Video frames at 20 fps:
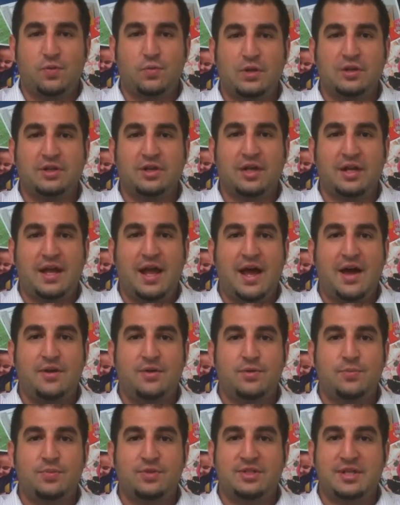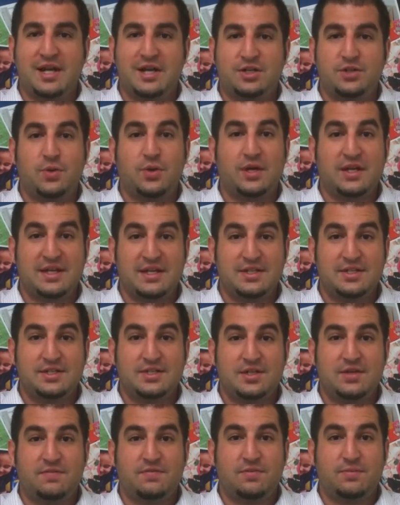We look at how to protect your
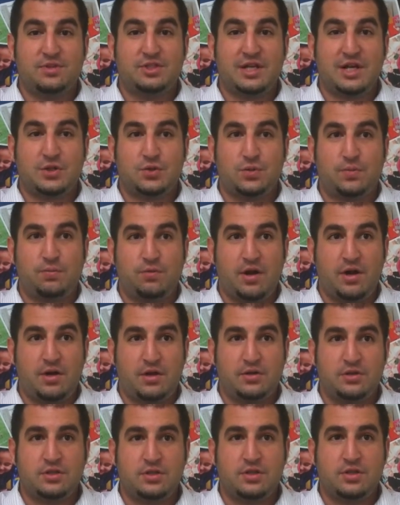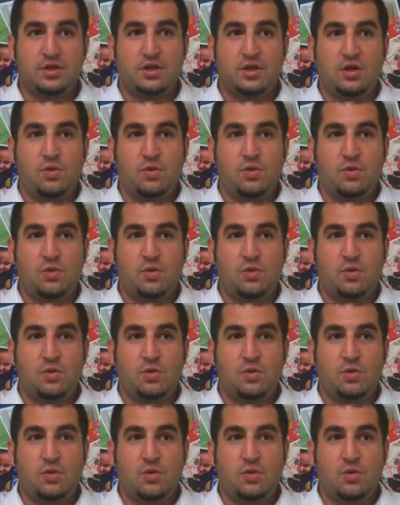kids from sexual predators,